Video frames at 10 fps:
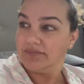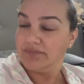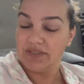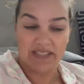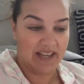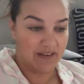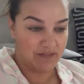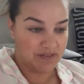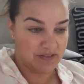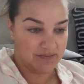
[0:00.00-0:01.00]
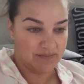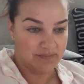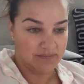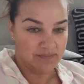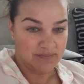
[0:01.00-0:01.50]
what else?
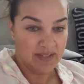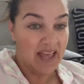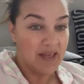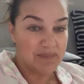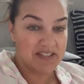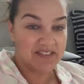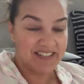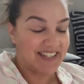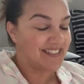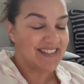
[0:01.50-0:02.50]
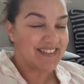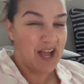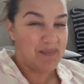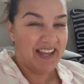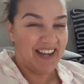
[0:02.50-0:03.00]
Mr. Addiction's
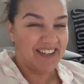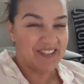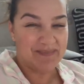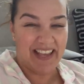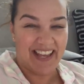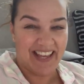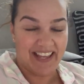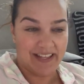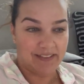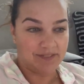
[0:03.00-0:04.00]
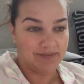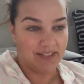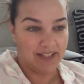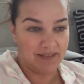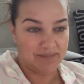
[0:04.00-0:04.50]
coming home, yay!
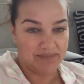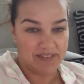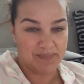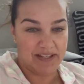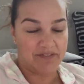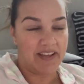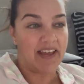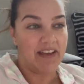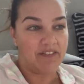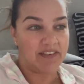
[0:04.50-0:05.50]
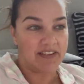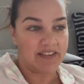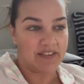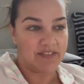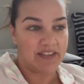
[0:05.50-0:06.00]
Um, it's been forever
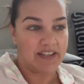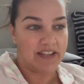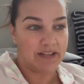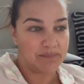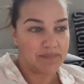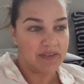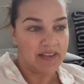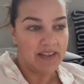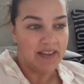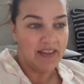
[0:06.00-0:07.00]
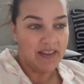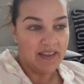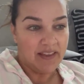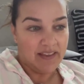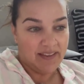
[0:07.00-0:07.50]
since I've seen him.
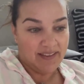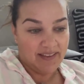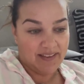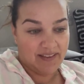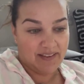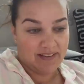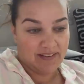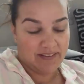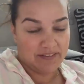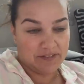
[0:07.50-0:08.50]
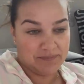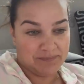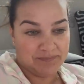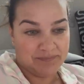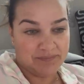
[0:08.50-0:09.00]

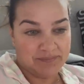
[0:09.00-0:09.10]
Um,